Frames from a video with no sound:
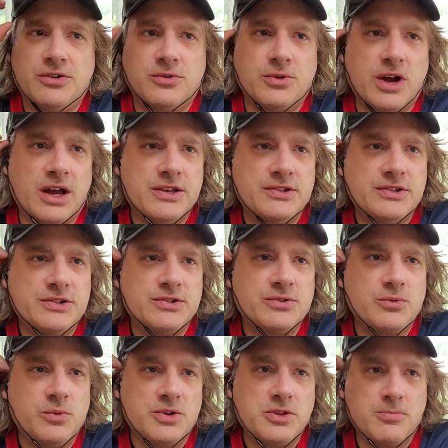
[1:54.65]
arises
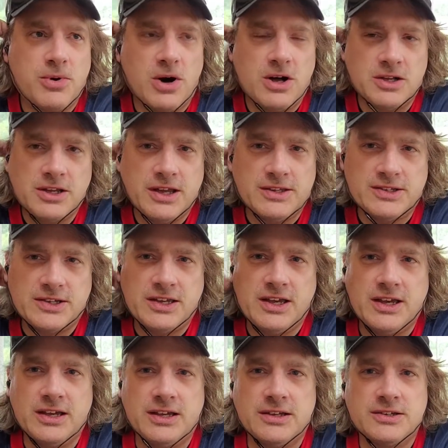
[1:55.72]
when the ball gets
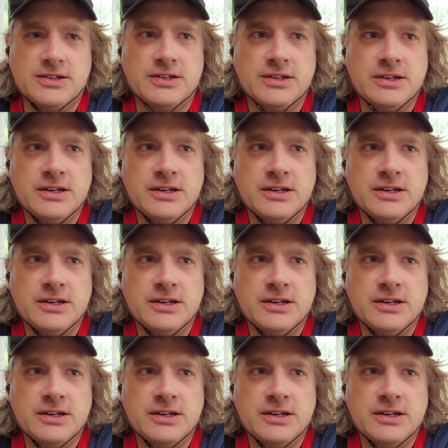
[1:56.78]
kicked,